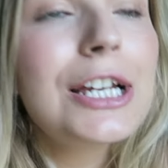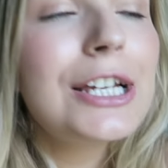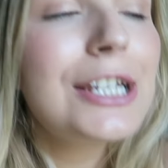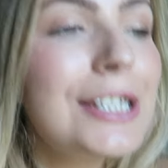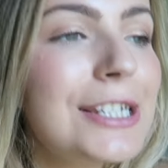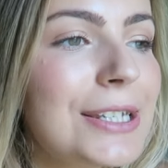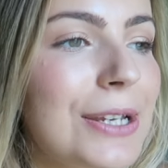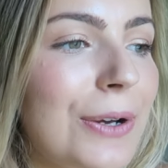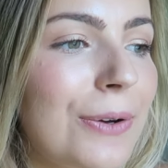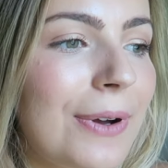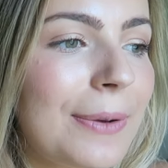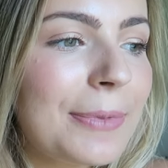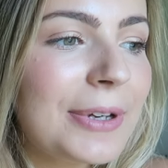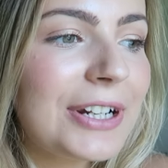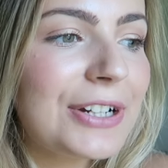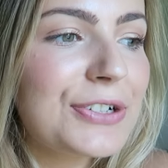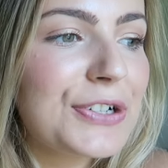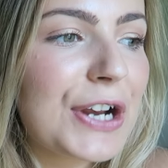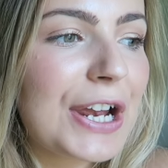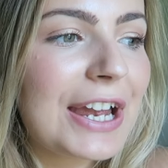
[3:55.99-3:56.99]
so I'm
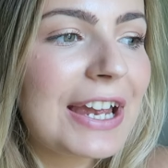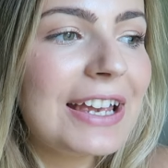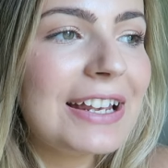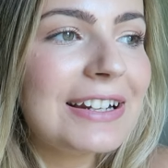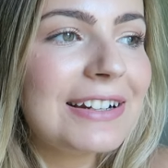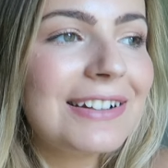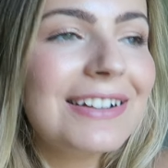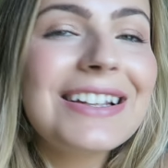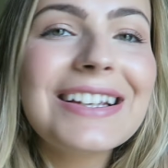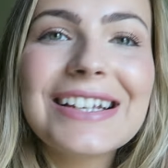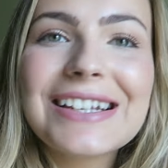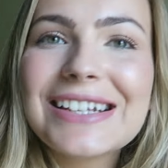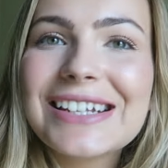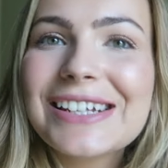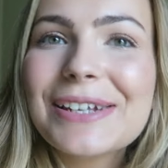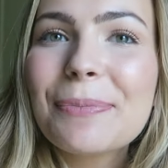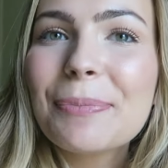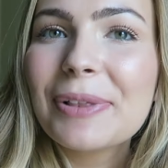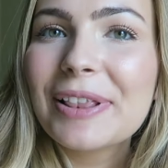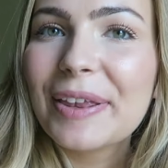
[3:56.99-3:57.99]
gonna try and
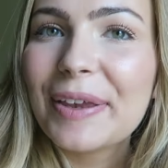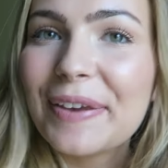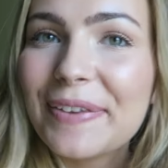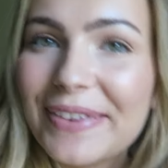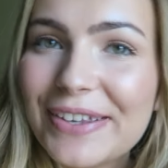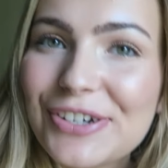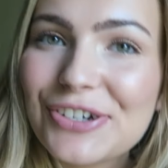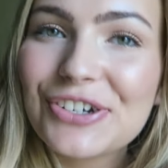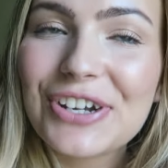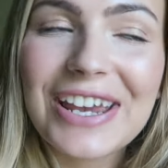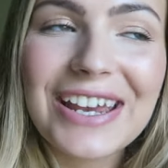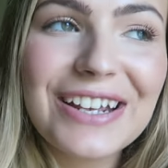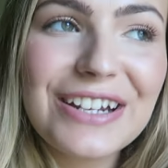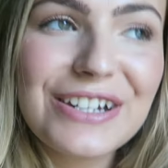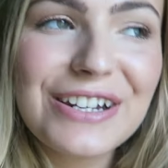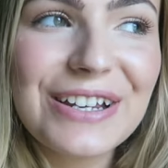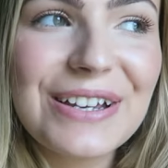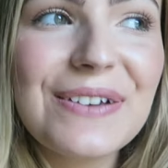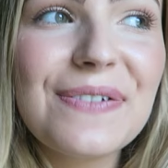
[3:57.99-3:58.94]
play in the shade